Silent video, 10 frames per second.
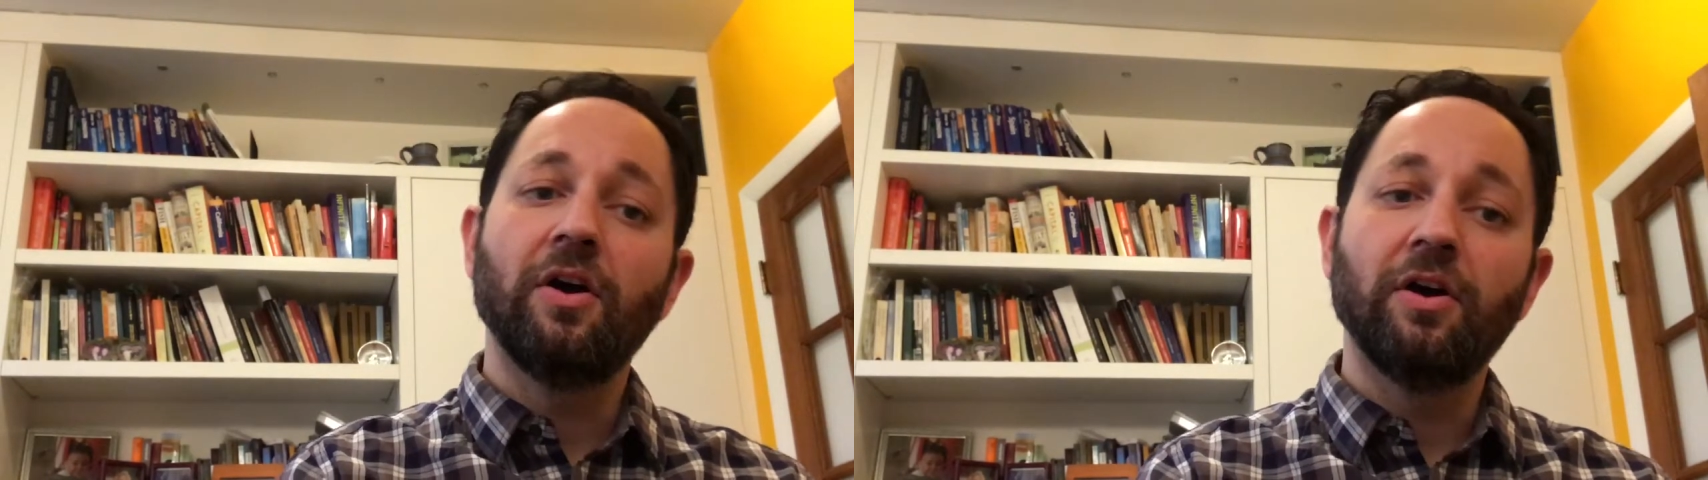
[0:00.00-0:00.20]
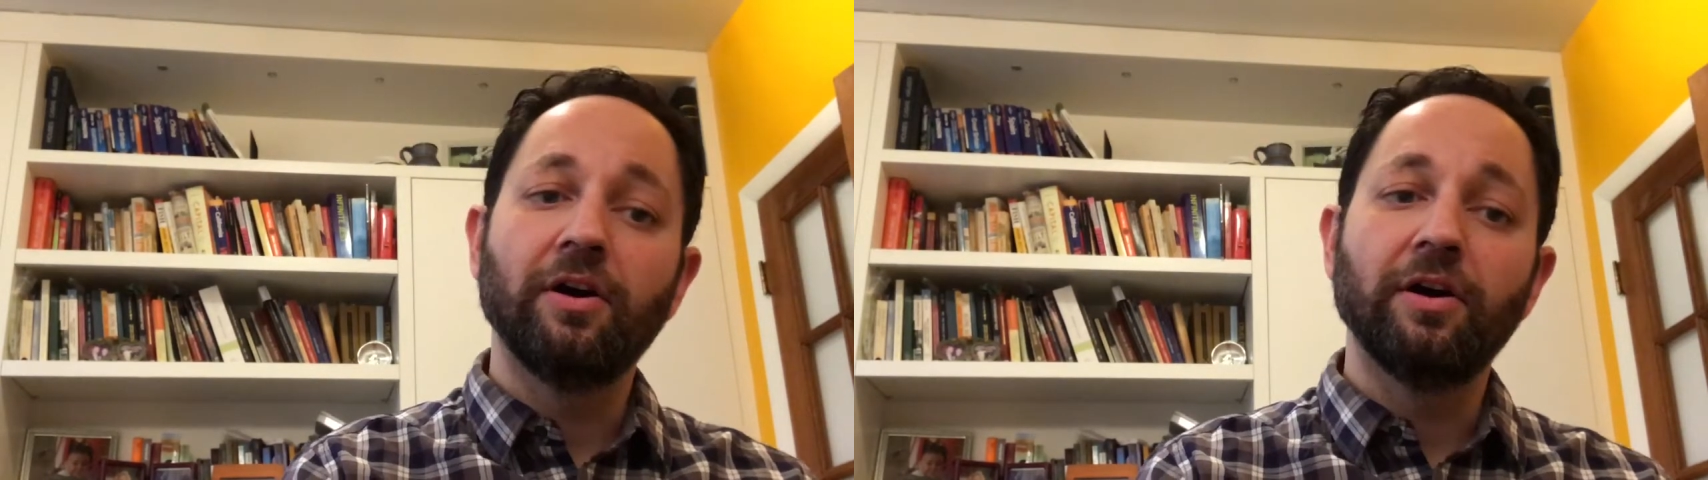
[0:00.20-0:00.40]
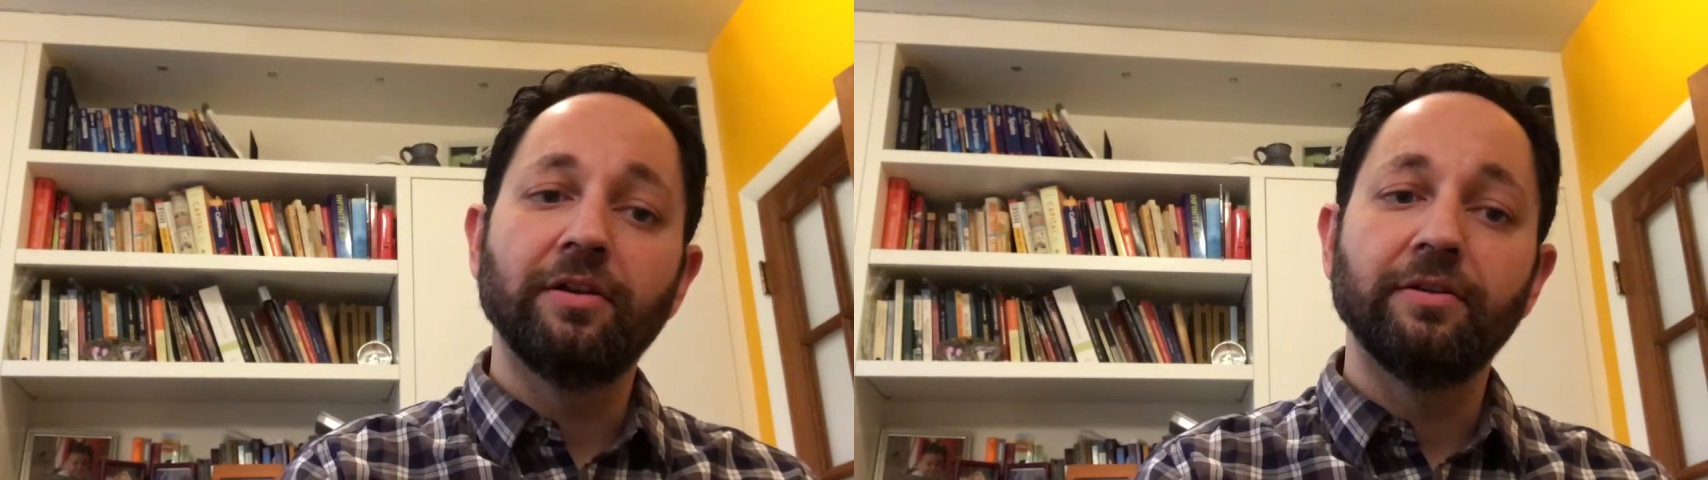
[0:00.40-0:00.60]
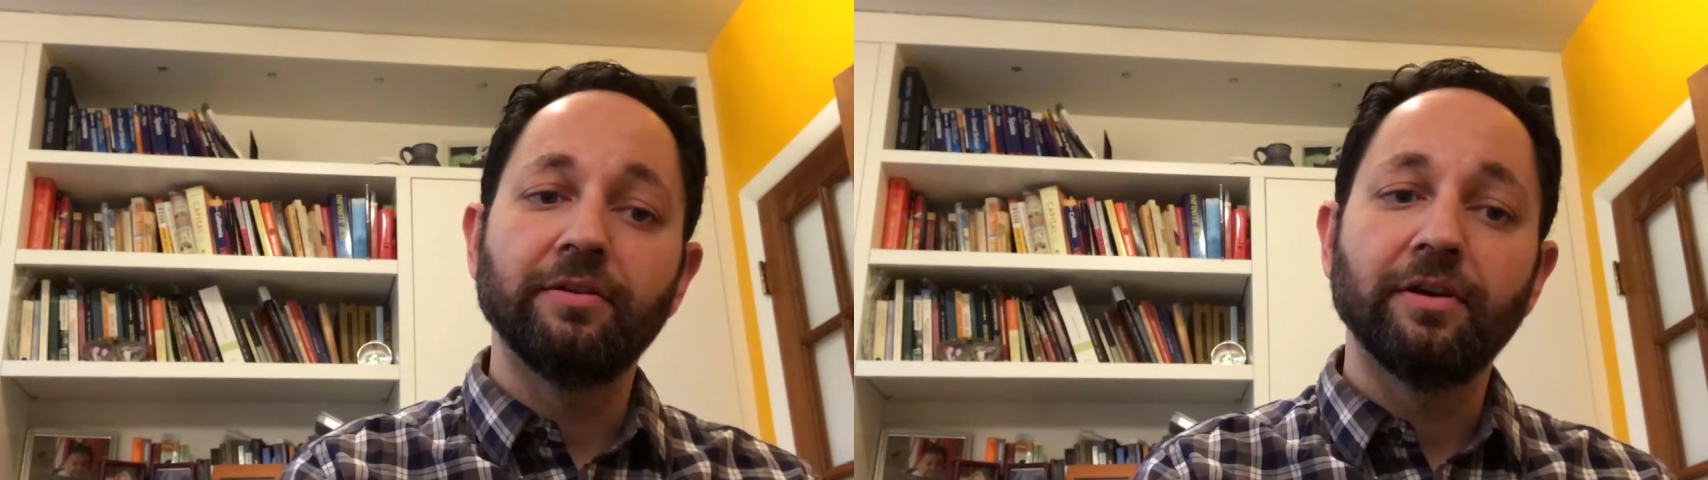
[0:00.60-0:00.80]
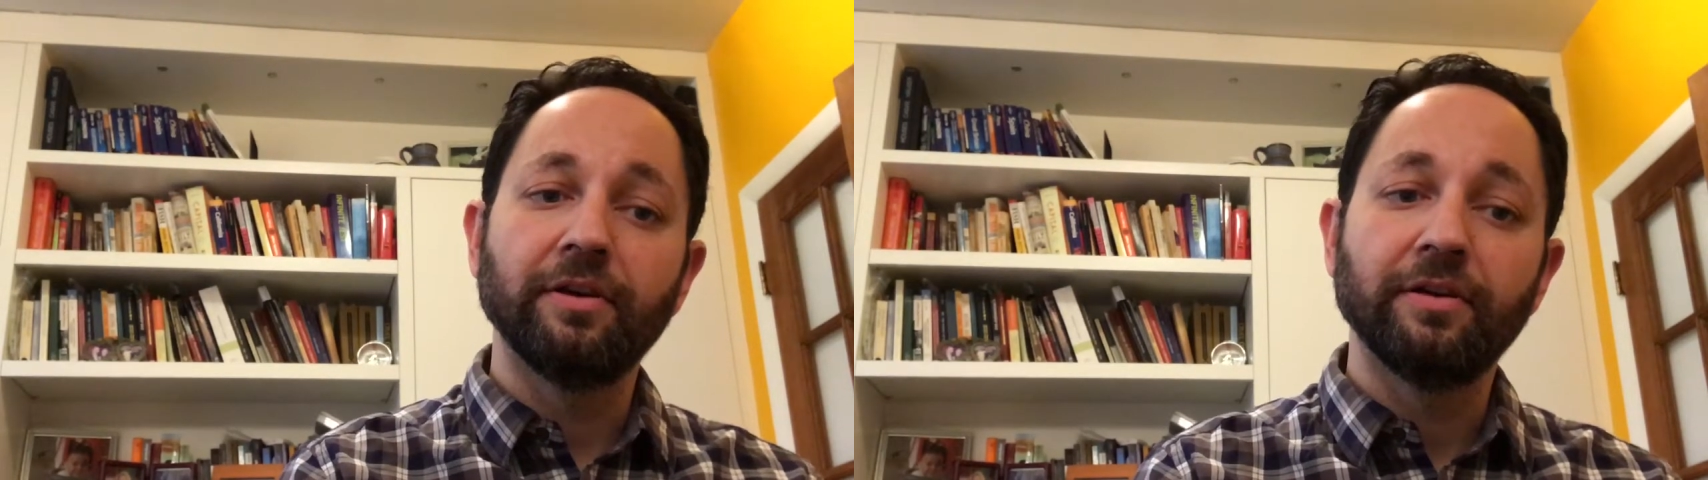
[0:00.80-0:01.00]
on
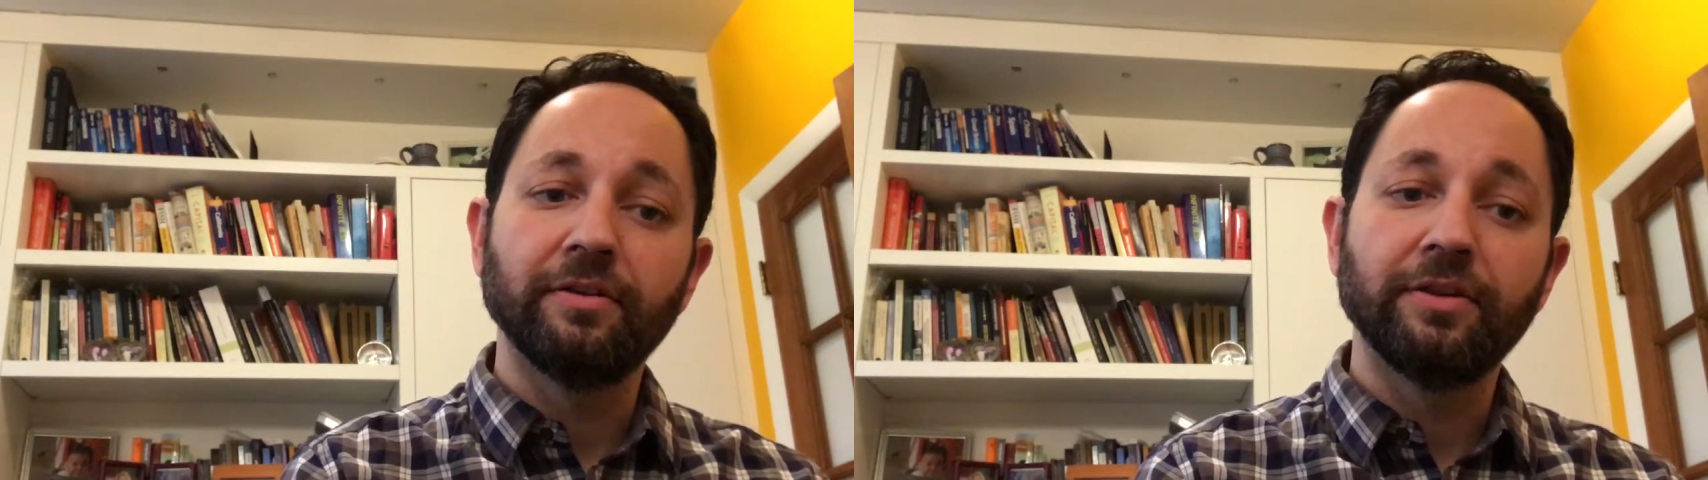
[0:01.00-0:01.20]
uh,